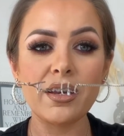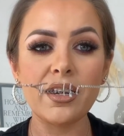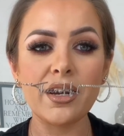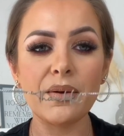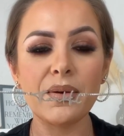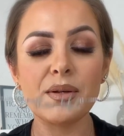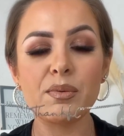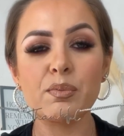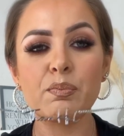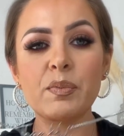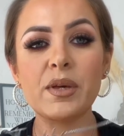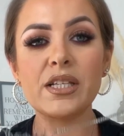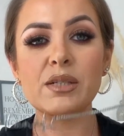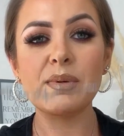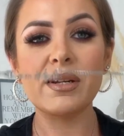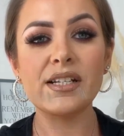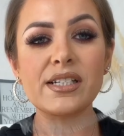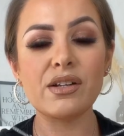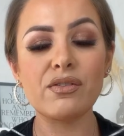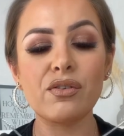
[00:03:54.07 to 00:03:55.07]
You know, it's
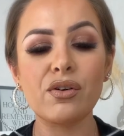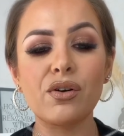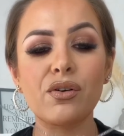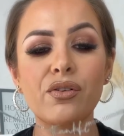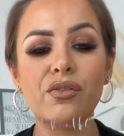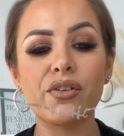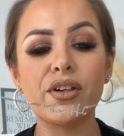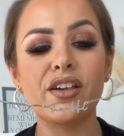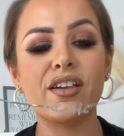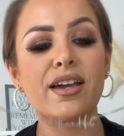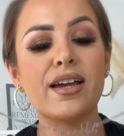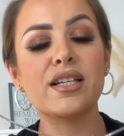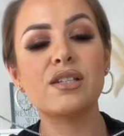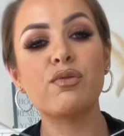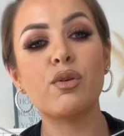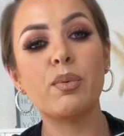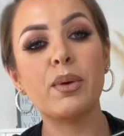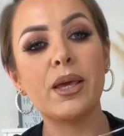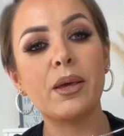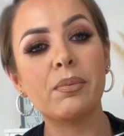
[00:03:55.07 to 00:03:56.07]
been a difficult few years
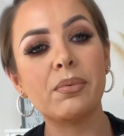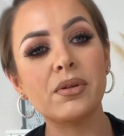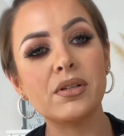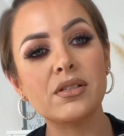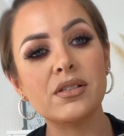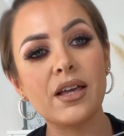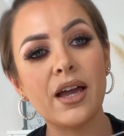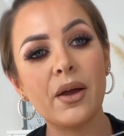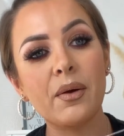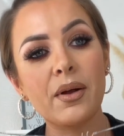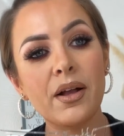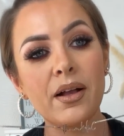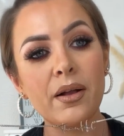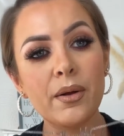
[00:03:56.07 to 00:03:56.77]
for people, so